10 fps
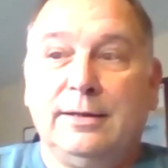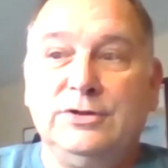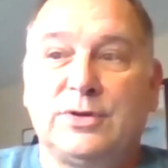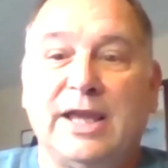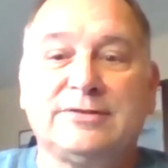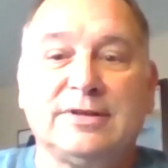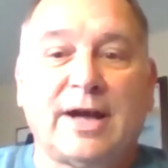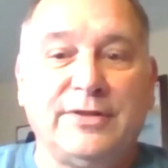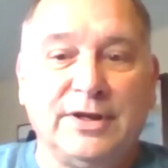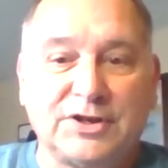you can't
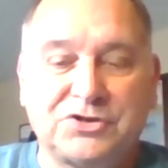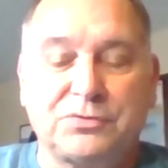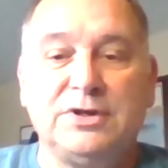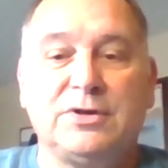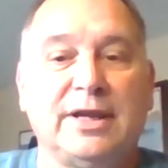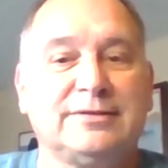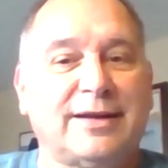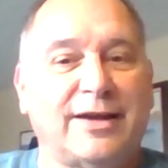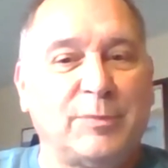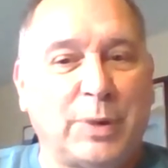deny the history, you can't
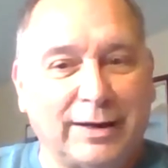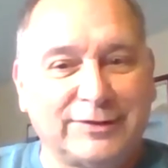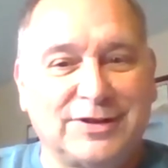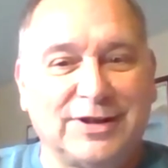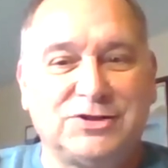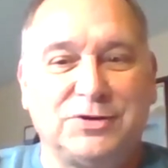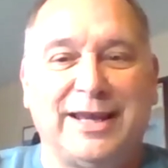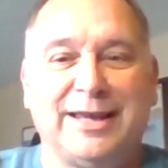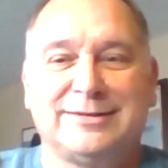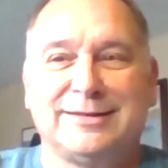deny the politics, you
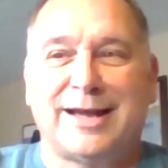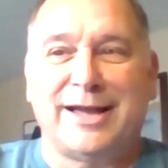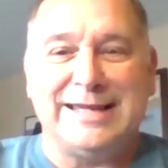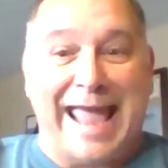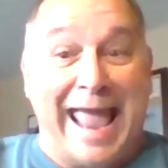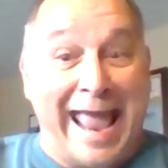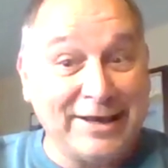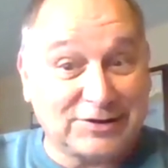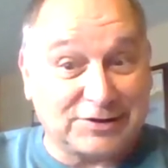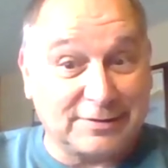can't deny the
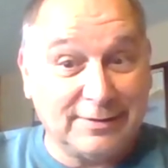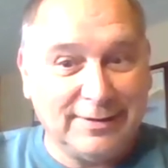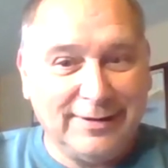angst,